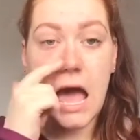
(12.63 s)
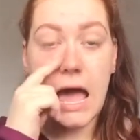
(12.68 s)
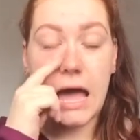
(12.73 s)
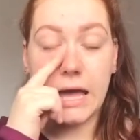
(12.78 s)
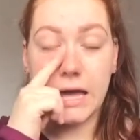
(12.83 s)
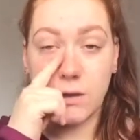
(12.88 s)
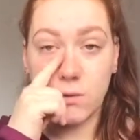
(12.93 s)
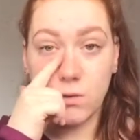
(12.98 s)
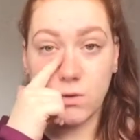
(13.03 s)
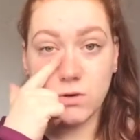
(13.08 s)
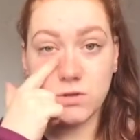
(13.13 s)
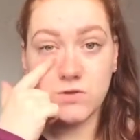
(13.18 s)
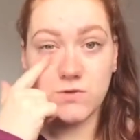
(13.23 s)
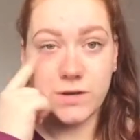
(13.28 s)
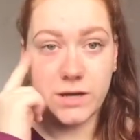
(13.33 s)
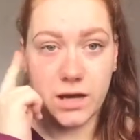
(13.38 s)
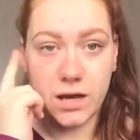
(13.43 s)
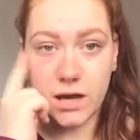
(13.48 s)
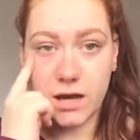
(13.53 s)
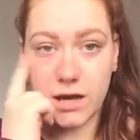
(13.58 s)
a
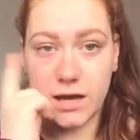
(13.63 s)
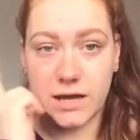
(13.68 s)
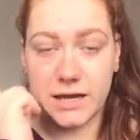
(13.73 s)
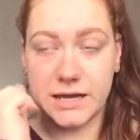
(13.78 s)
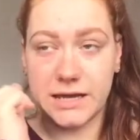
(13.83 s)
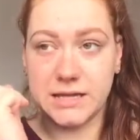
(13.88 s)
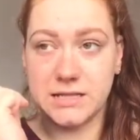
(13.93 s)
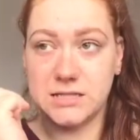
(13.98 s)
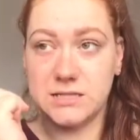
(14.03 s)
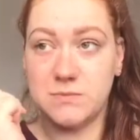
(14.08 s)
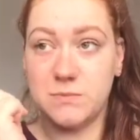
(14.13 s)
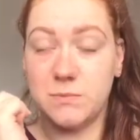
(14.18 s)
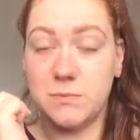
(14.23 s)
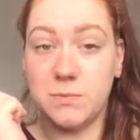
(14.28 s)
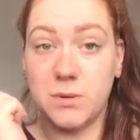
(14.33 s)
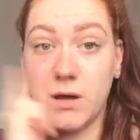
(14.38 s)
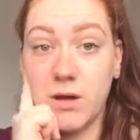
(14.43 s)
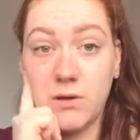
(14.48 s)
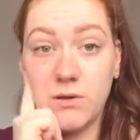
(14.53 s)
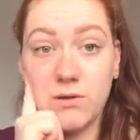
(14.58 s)
watery eye.
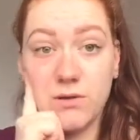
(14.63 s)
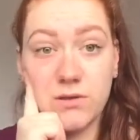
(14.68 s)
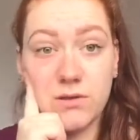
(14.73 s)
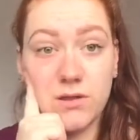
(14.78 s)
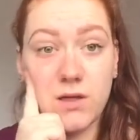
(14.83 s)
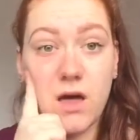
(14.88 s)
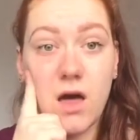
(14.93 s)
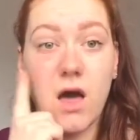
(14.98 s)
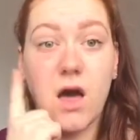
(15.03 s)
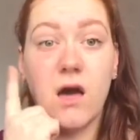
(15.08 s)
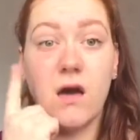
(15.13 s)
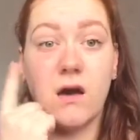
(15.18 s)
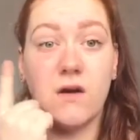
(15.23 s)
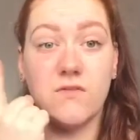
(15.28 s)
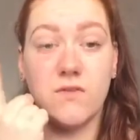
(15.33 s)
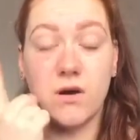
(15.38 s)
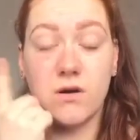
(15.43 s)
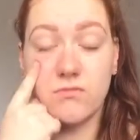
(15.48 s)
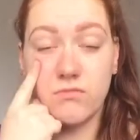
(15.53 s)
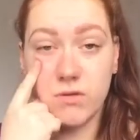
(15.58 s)
Both of
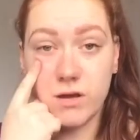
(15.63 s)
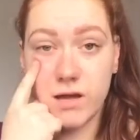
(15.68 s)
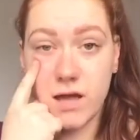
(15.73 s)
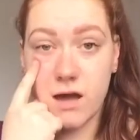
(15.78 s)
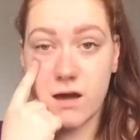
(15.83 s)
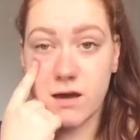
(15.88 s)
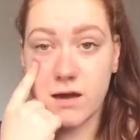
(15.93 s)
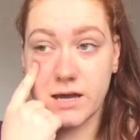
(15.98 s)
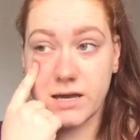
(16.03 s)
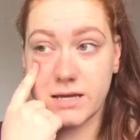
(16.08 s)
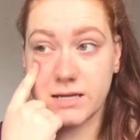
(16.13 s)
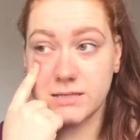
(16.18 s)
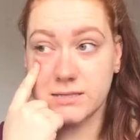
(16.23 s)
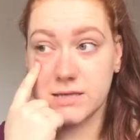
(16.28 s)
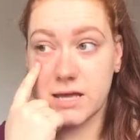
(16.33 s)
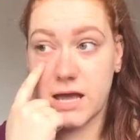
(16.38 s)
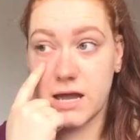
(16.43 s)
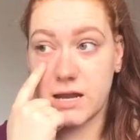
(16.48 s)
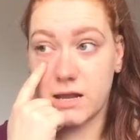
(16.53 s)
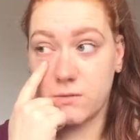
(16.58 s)
our right eyes,
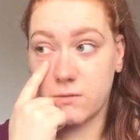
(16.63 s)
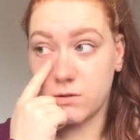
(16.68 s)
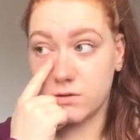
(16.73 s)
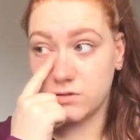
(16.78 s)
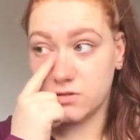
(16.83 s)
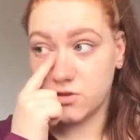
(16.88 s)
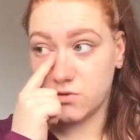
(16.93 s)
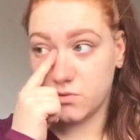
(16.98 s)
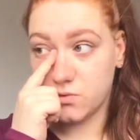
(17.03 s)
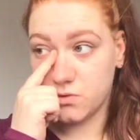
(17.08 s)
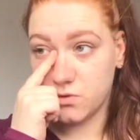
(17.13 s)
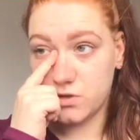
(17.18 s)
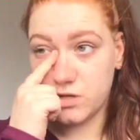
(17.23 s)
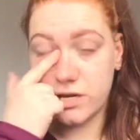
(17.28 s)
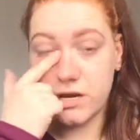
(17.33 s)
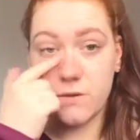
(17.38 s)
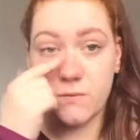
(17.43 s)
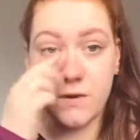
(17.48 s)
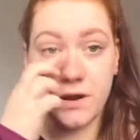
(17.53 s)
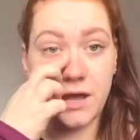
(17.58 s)
and it won't stop watering.
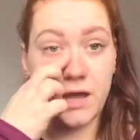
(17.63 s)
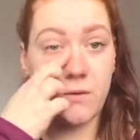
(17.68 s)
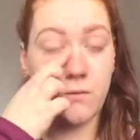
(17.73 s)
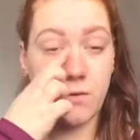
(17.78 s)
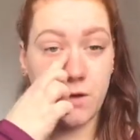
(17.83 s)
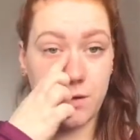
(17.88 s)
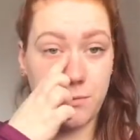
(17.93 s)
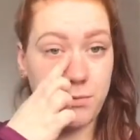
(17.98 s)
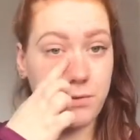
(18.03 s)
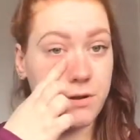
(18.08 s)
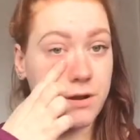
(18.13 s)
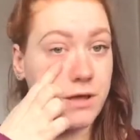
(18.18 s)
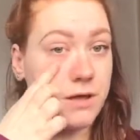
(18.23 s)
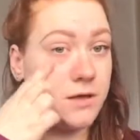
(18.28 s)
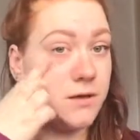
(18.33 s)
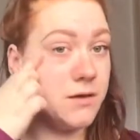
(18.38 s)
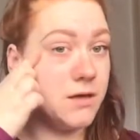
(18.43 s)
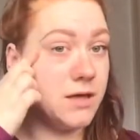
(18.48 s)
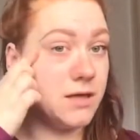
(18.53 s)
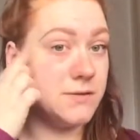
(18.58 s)
And when I keep wiping
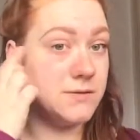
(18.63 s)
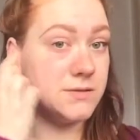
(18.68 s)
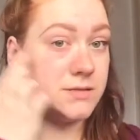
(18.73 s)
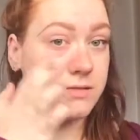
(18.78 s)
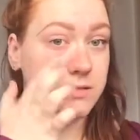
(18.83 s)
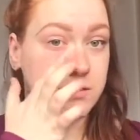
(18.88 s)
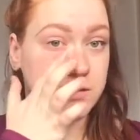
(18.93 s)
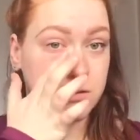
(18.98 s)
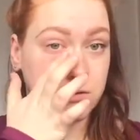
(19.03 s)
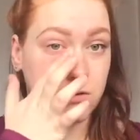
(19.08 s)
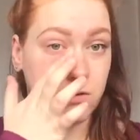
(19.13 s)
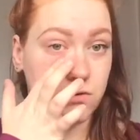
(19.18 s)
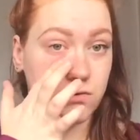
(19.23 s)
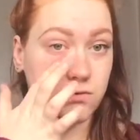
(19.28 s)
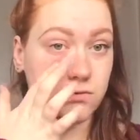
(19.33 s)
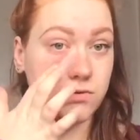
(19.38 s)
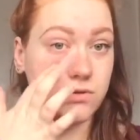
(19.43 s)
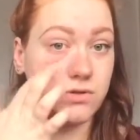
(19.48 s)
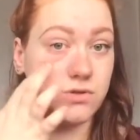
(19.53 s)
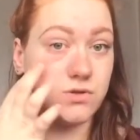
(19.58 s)
it, it's gone
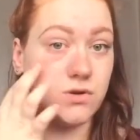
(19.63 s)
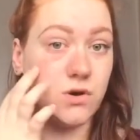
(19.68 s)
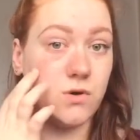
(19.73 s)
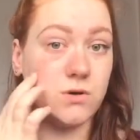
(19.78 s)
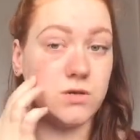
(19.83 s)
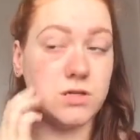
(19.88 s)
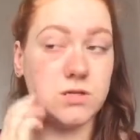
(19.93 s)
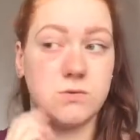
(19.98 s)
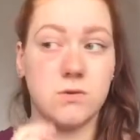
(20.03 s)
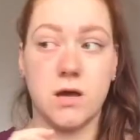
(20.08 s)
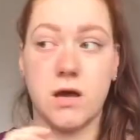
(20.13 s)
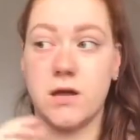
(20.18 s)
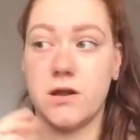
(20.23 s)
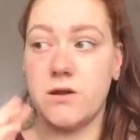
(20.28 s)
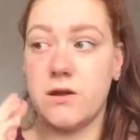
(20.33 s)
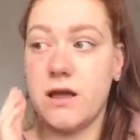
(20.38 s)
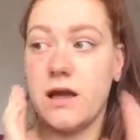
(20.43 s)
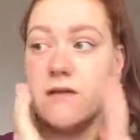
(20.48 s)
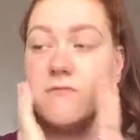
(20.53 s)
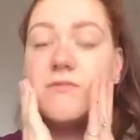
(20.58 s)
all sore, which is why I don't
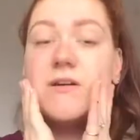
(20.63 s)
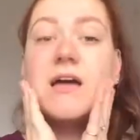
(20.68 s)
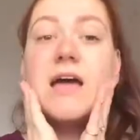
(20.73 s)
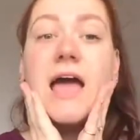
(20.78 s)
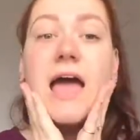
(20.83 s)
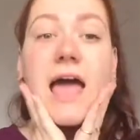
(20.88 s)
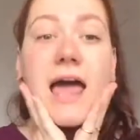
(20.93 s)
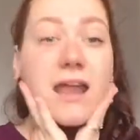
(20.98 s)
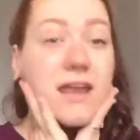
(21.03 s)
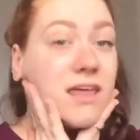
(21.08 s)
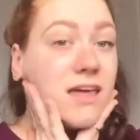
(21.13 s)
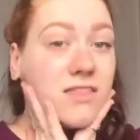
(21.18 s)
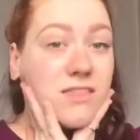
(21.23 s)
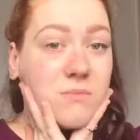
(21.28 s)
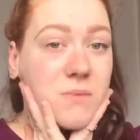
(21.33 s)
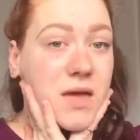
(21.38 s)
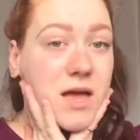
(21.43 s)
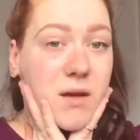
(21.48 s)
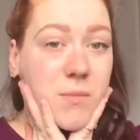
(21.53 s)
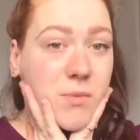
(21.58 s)
have any other
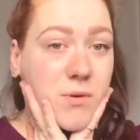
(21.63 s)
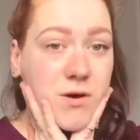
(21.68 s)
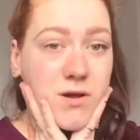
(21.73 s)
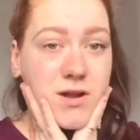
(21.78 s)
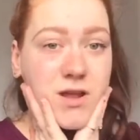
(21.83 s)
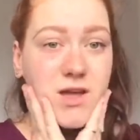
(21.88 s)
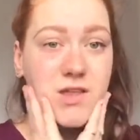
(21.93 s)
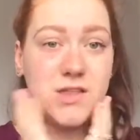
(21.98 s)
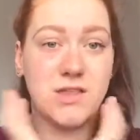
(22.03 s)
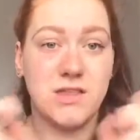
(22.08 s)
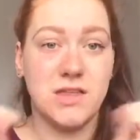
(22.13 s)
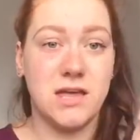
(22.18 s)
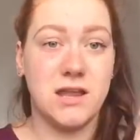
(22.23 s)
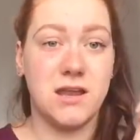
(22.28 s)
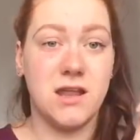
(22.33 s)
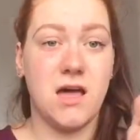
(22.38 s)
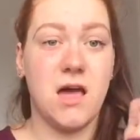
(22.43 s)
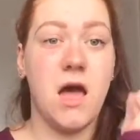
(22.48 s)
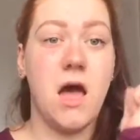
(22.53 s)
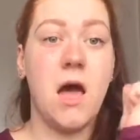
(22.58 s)
makeup on other than
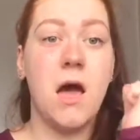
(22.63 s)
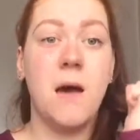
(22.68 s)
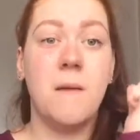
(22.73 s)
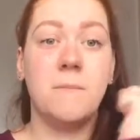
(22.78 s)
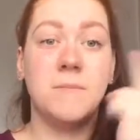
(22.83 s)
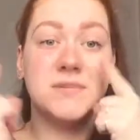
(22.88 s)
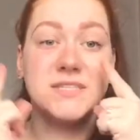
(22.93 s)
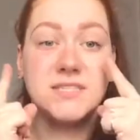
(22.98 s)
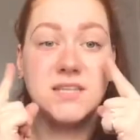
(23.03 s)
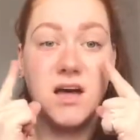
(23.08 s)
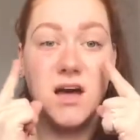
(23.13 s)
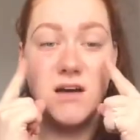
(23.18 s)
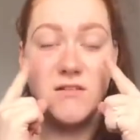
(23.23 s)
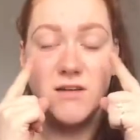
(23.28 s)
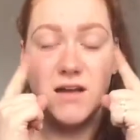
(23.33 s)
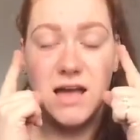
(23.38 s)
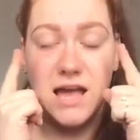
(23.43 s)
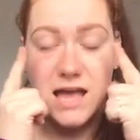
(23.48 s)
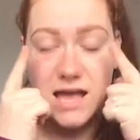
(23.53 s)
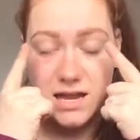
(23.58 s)

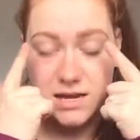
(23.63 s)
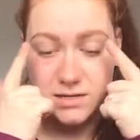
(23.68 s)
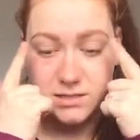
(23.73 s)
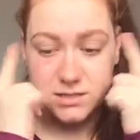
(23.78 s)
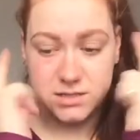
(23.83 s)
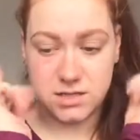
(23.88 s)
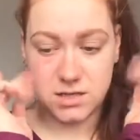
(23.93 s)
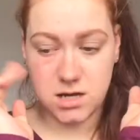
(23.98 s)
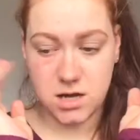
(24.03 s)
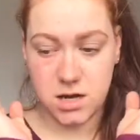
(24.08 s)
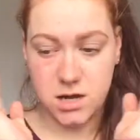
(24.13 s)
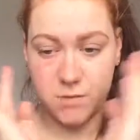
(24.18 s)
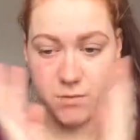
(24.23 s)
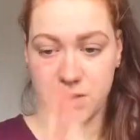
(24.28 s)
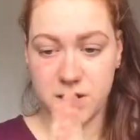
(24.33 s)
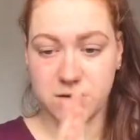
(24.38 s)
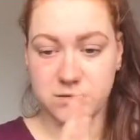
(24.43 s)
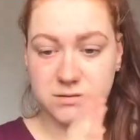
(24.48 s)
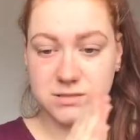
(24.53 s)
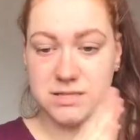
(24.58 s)
mascara and
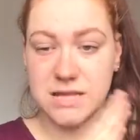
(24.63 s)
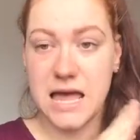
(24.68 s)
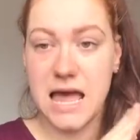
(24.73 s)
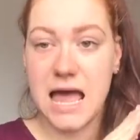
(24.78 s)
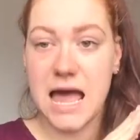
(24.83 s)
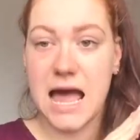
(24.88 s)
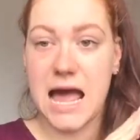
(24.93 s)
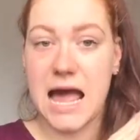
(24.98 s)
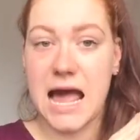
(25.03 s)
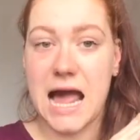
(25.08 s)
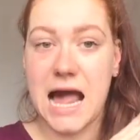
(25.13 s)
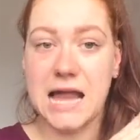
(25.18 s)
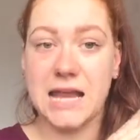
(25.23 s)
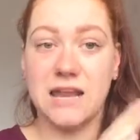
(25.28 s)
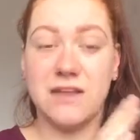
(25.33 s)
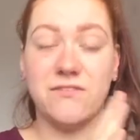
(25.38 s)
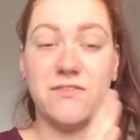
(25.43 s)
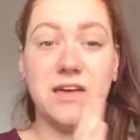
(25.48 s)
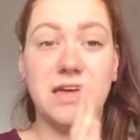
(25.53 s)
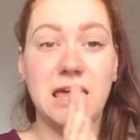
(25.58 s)
eyebrows. And
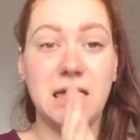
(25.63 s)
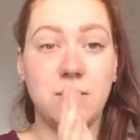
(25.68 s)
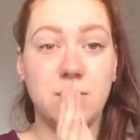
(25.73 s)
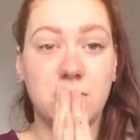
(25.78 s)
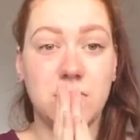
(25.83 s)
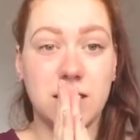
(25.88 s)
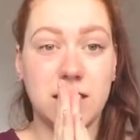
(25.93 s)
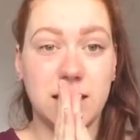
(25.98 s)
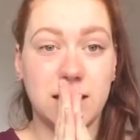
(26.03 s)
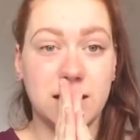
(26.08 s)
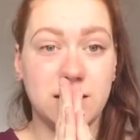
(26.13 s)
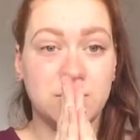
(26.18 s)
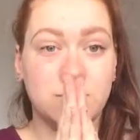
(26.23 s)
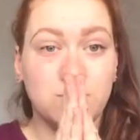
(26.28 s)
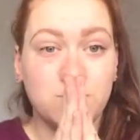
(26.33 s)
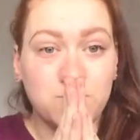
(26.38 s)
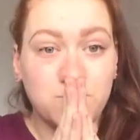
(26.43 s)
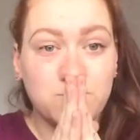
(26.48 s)
if I keep looking